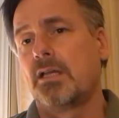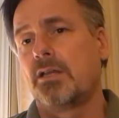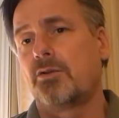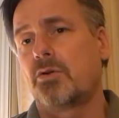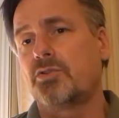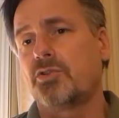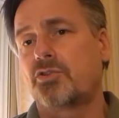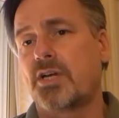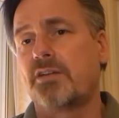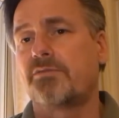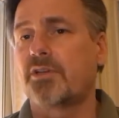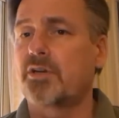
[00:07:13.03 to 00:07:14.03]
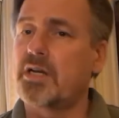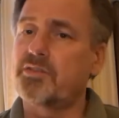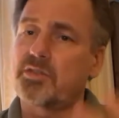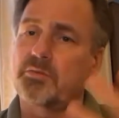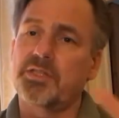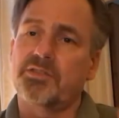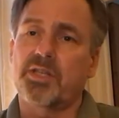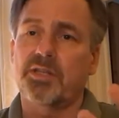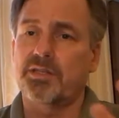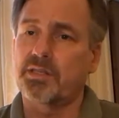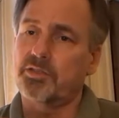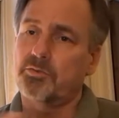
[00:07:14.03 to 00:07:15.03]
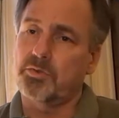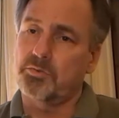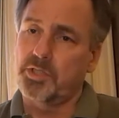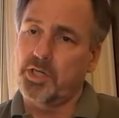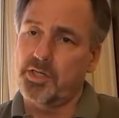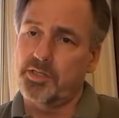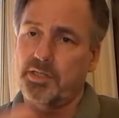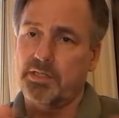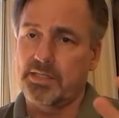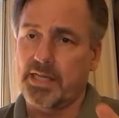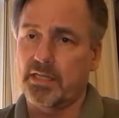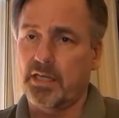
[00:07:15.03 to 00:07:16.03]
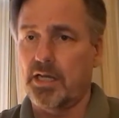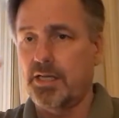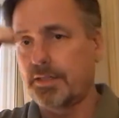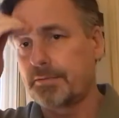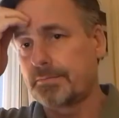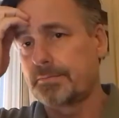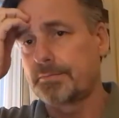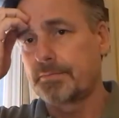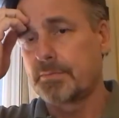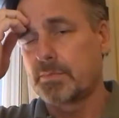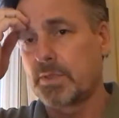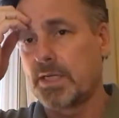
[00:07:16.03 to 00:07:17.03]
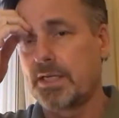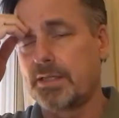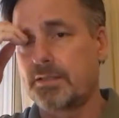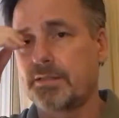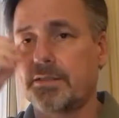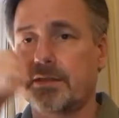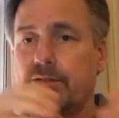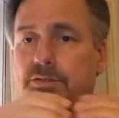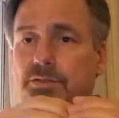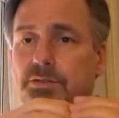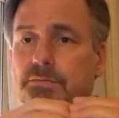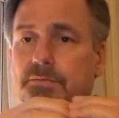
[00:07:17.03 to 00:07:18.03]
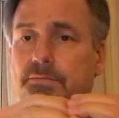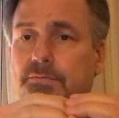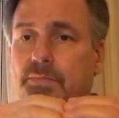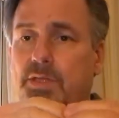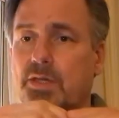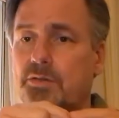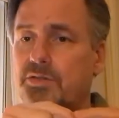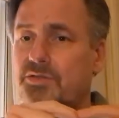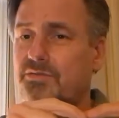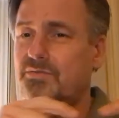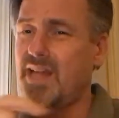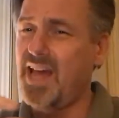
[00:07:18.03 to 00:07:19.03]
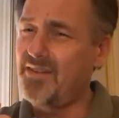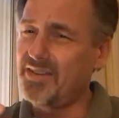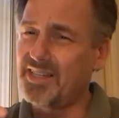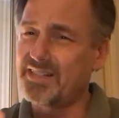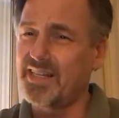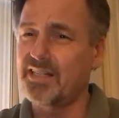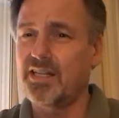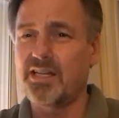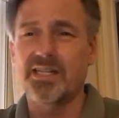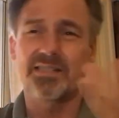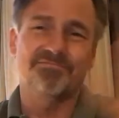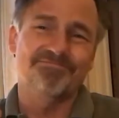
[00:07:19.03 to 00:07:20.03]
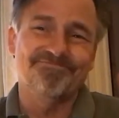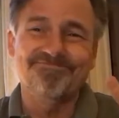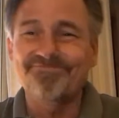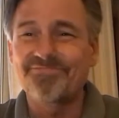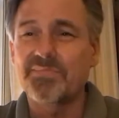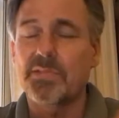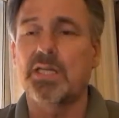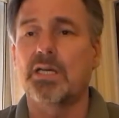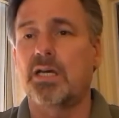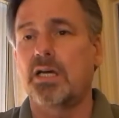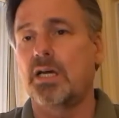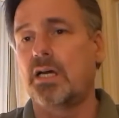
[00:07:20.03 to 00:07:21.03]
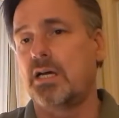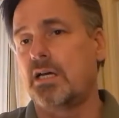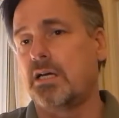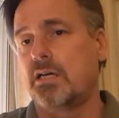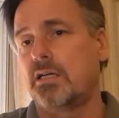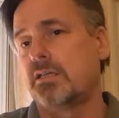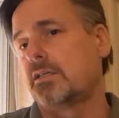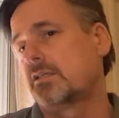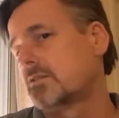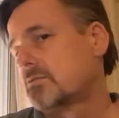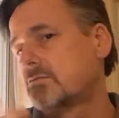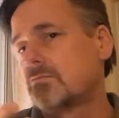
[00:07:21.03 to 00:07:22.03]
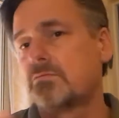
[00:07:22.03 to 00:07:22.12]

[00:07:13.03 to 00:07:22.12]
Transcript: They're also trying to figure out some of these other things with regard to the deadline, right? Is you know just having a deadline, uh, you know,